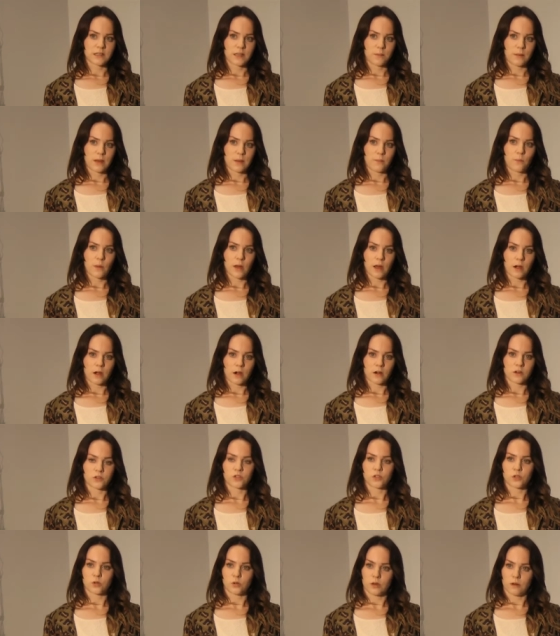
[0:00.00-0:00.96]
they need
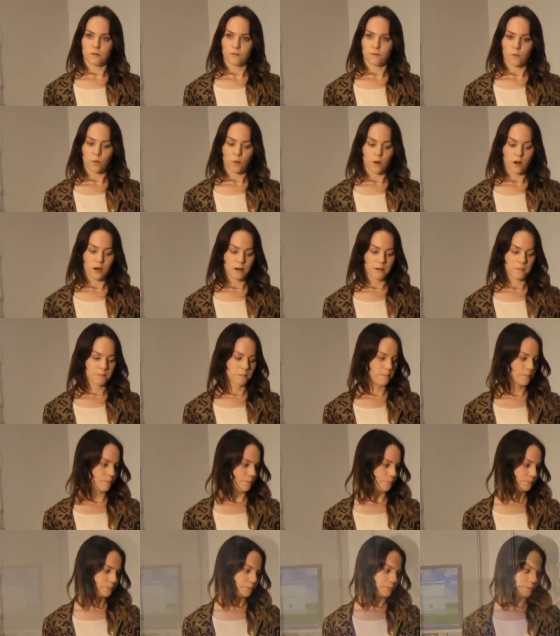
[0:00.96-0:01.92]
better suited for
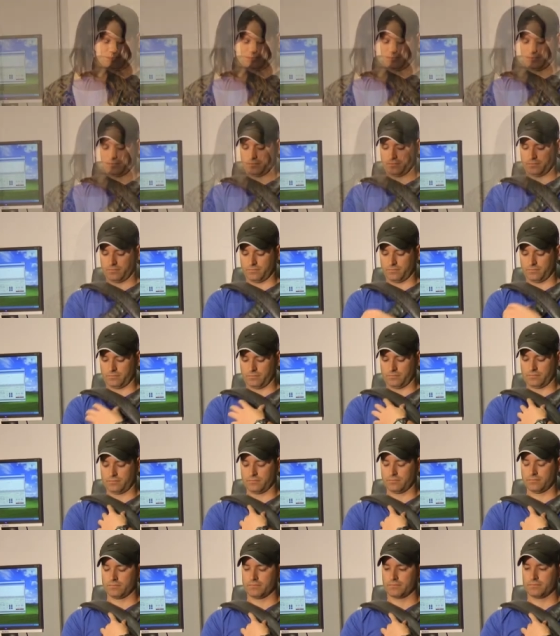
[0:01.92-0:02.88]

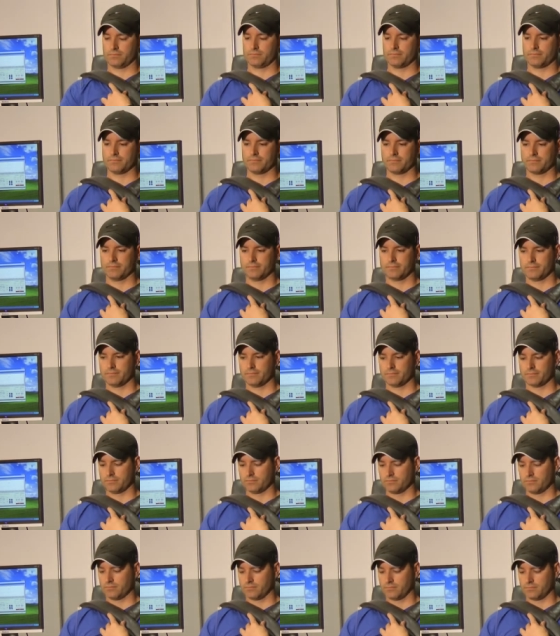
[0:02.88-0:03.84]
students actually
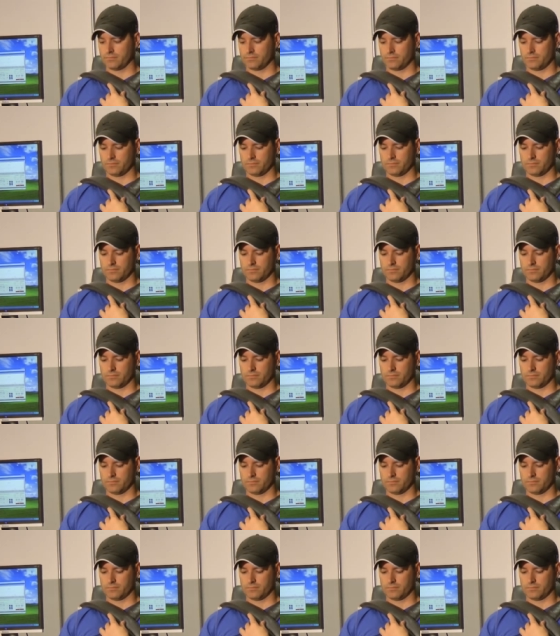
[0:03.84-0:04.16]
get to